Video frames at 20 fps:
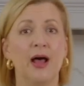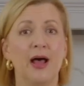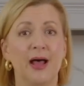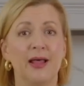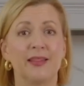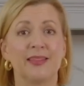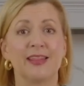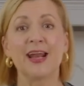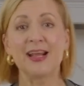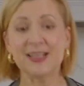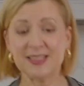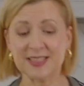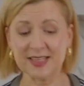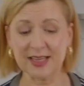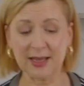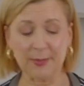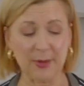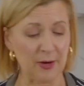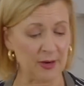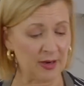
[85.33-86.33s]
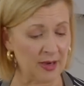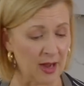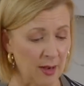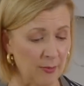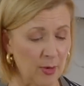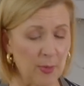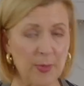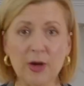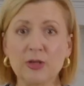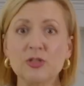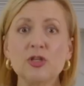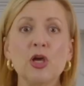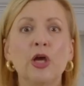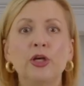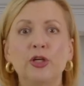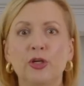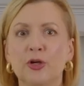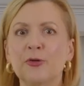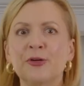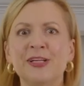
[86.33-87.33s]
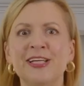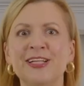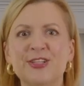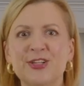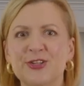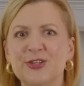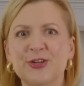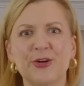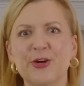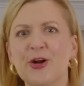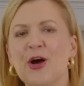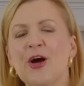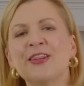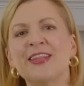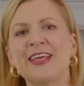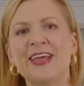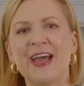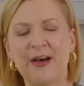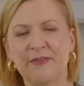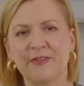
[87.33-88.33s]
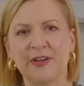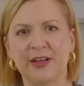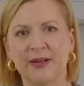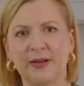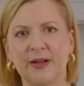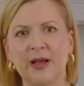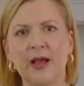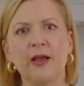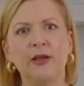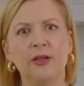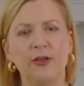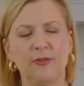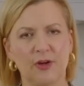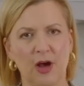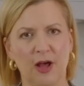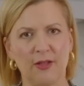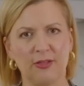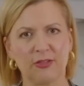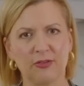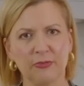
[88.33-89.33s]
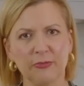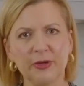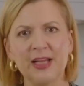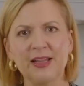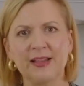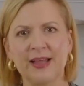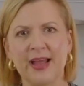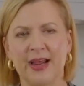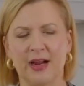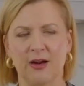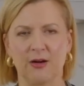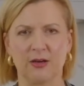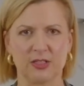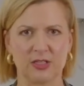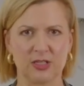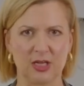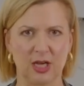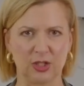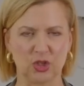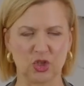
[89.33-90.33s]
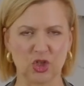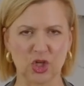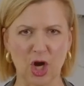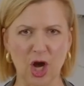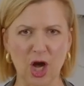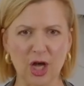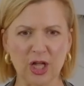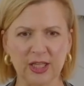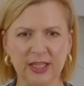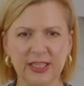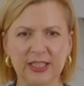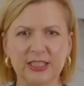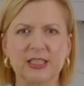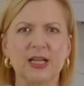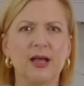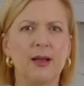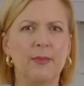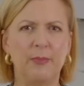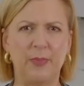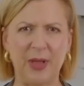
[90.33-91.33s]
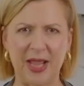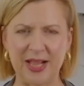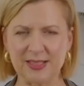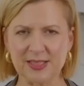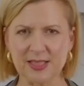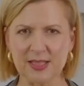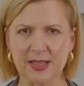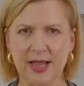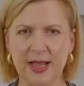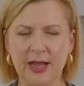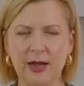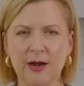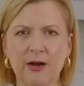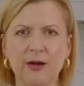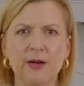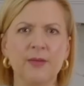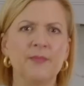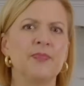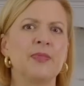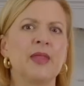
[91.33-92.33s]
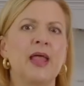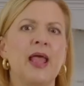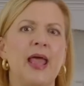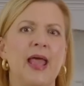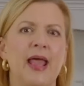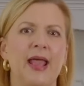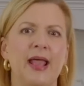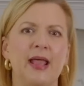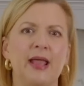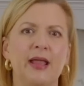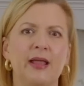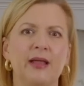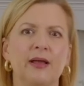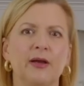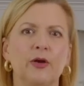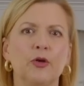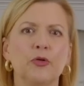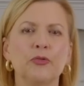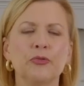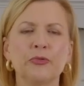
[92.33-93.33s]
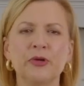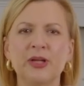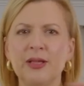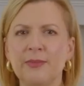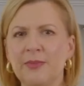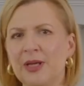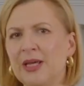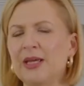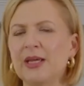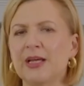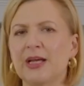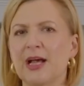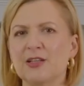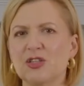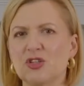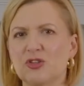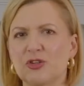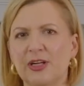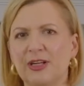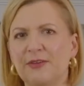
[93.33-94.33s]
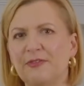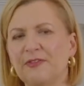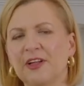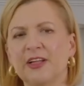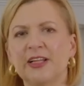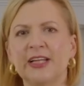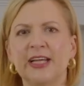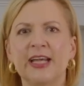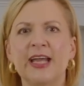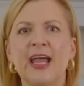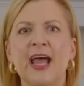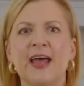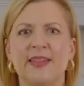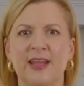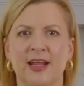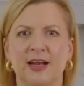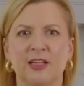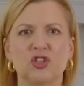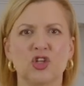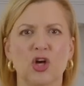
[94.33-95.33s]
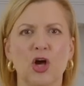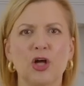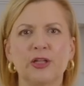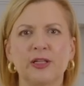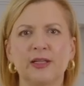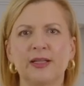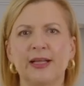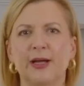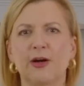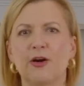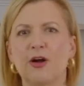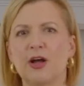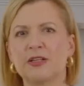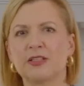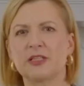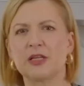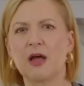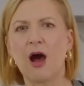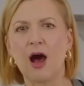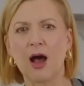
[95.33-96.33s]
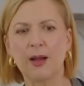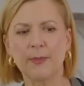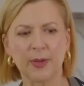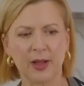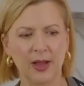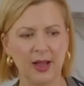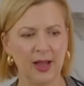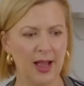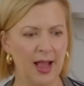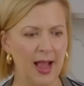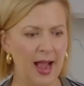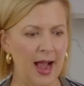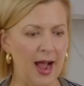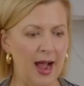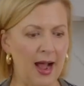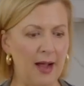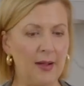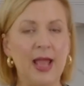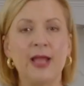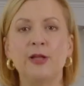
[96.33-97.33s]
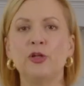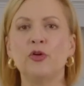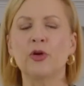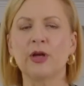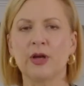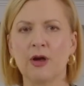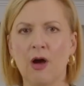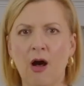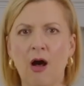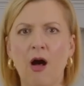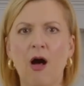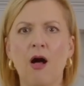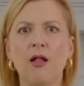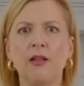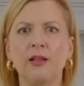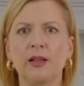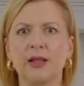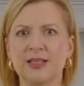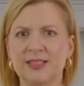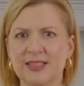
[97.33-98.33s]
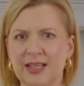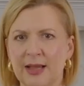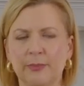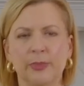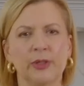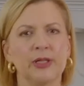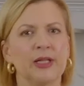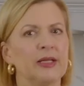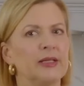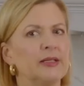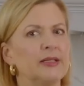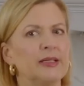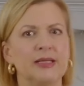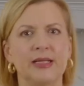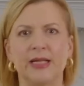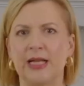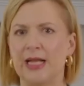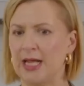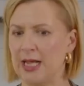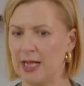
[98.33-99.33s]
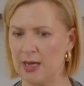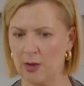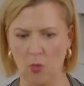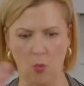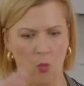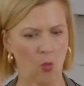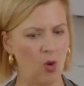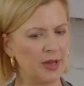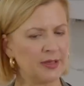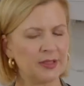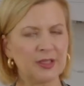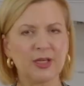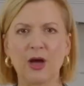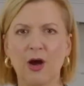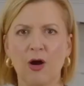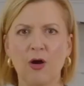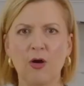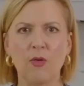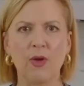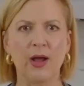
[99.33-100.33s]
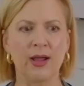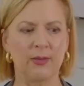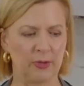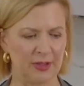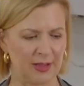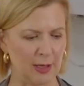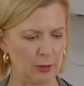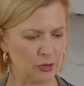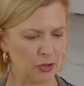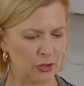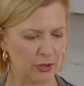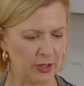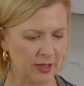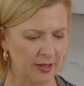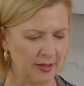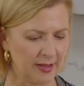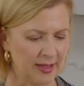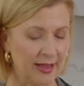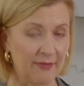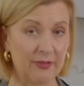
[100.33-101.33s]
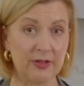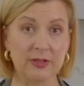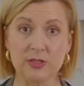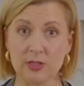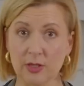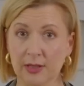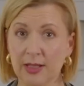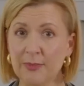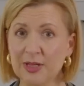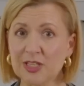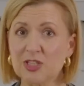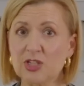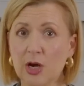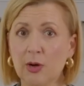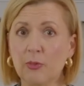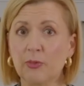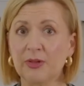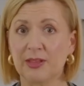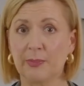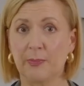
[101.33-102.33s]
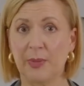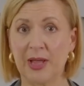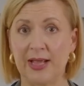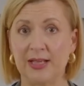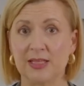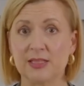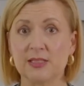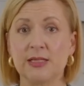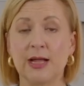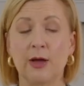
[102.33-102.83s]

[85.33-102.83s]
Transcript: The nice thing about Nanaimo bars, you don't need to turn on the oven. You've got 3 layers, a chocolate base layer, a creamy custardy filling, and then a chocolate layer on top. And you can all assemble it in one go and without turning on the oven. So let me start with the base.